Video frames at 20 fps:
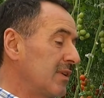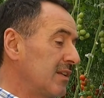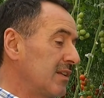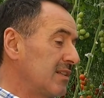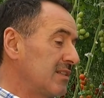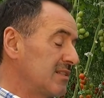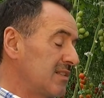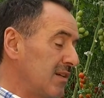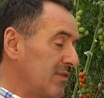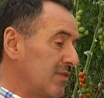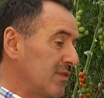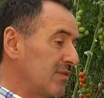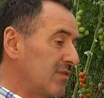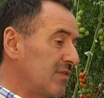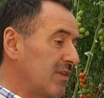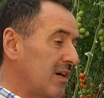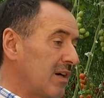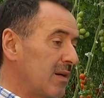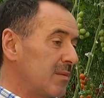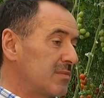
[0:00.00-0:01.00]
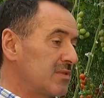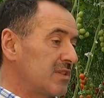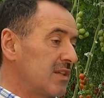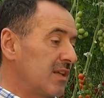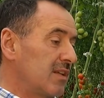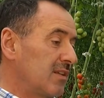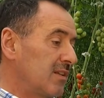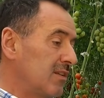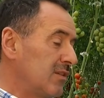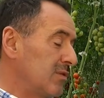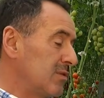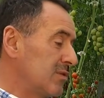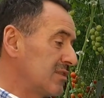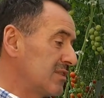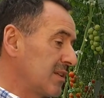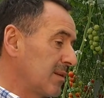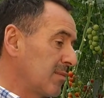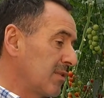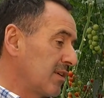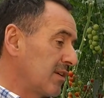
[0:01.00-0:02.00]
and there's different farms that do
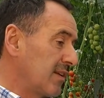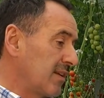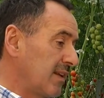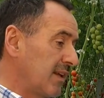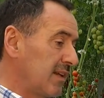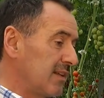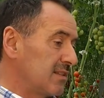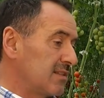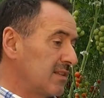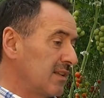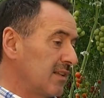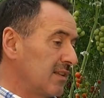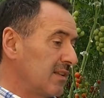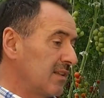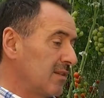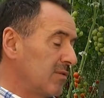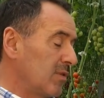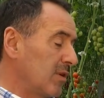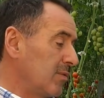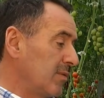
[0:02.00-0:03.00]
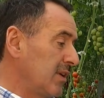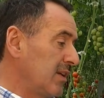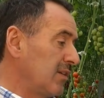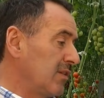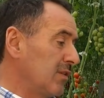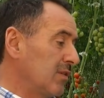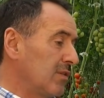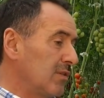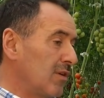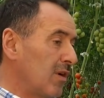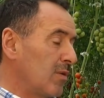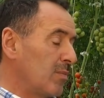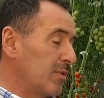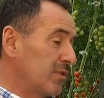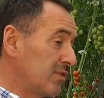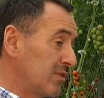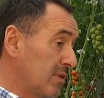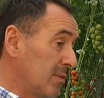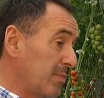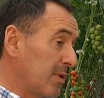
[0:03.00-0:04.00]
similar things than what we do,
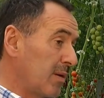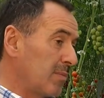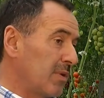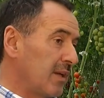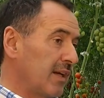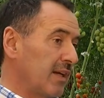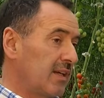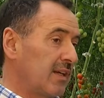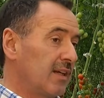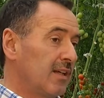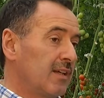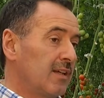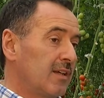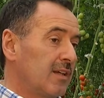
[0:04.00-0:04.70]
open to the public,